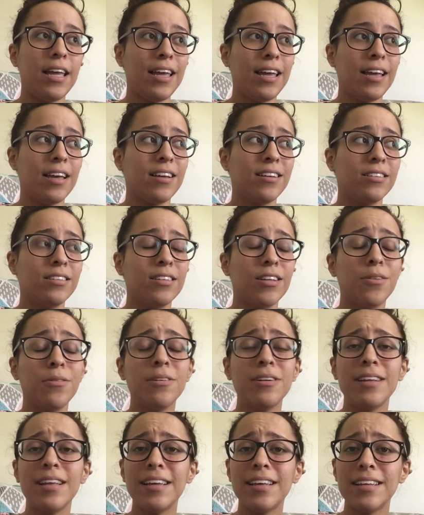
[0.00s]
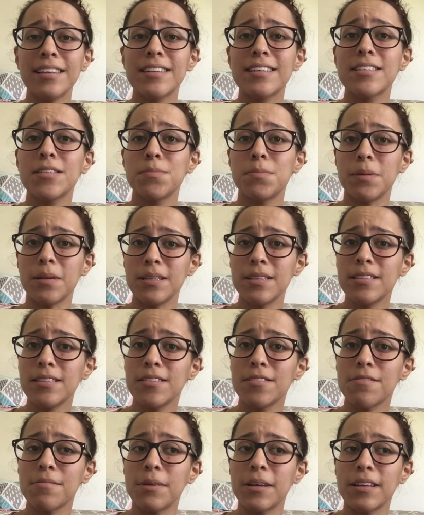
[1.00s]
and they were like
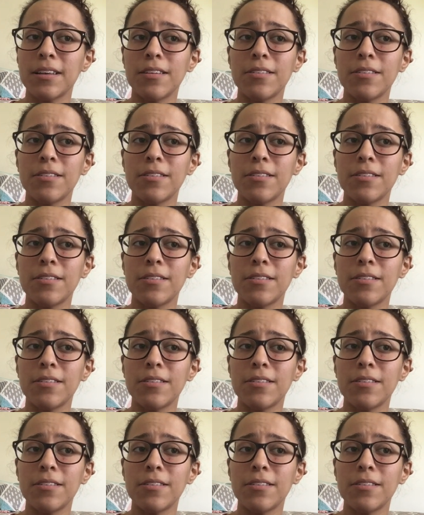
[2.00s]
expensive, man.